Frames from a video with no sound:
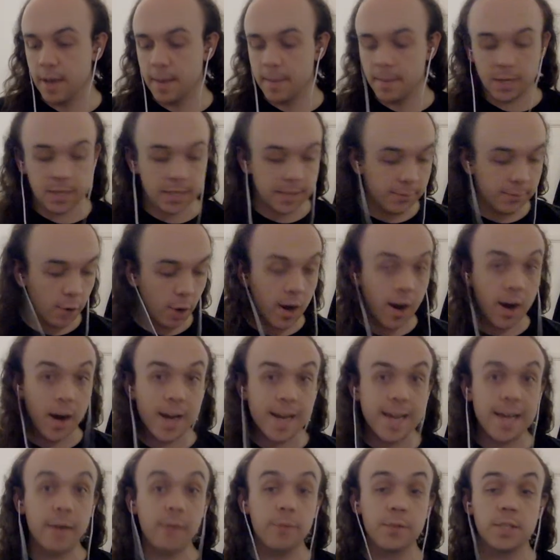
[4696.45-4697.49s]
because I've got
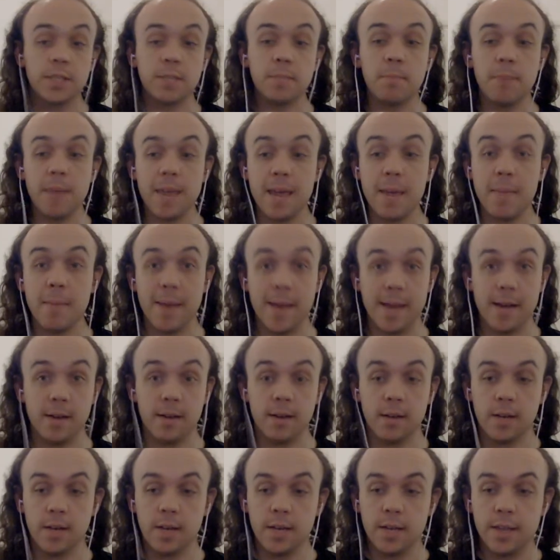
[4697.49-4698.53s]
High Elf Spearmen
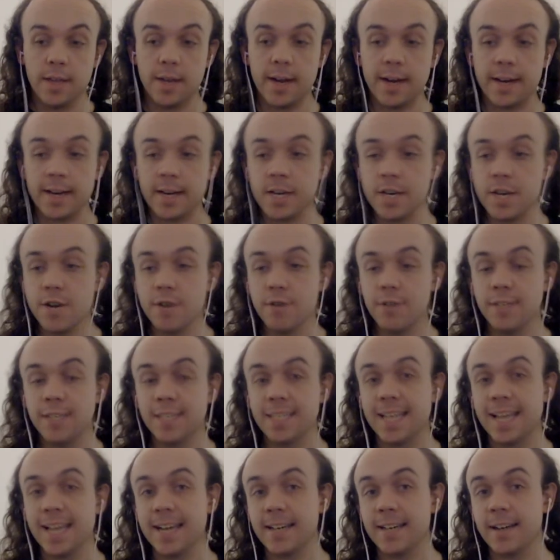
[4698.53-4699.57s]
that I can use to
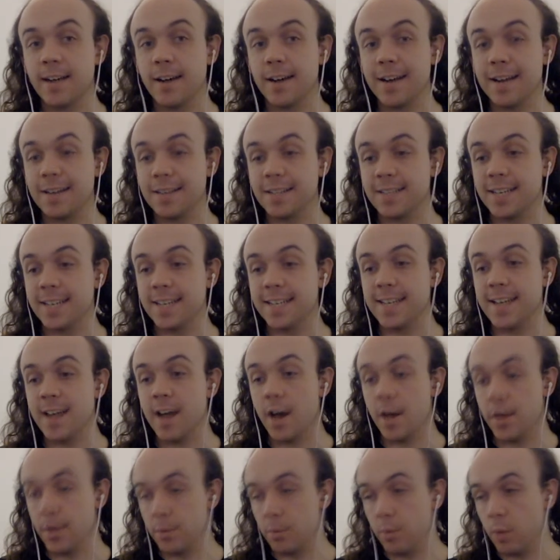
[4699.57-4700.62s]
stand guard outside the
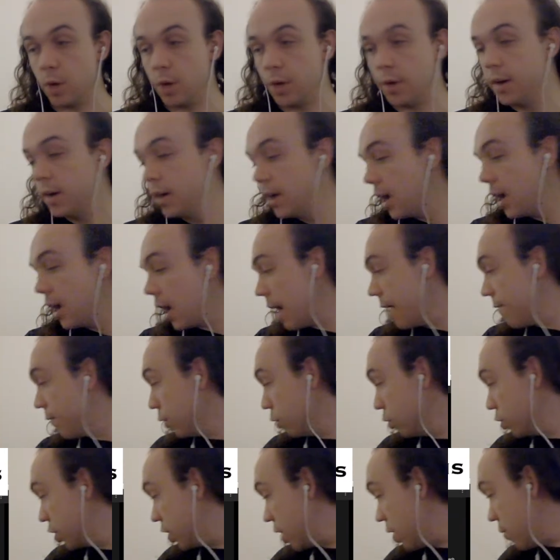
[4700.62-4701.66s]
other one. I've
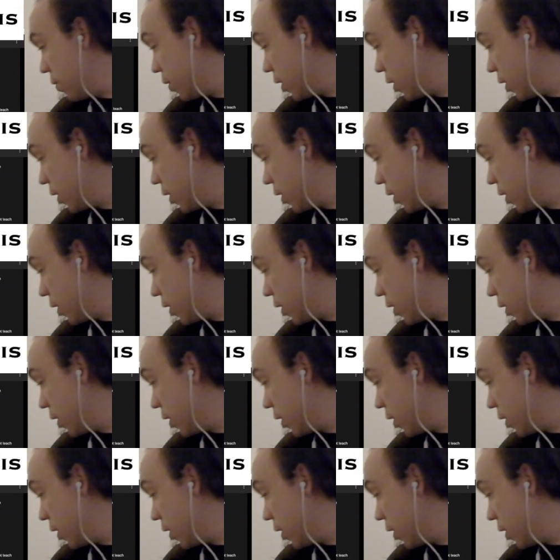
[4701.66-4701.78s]
also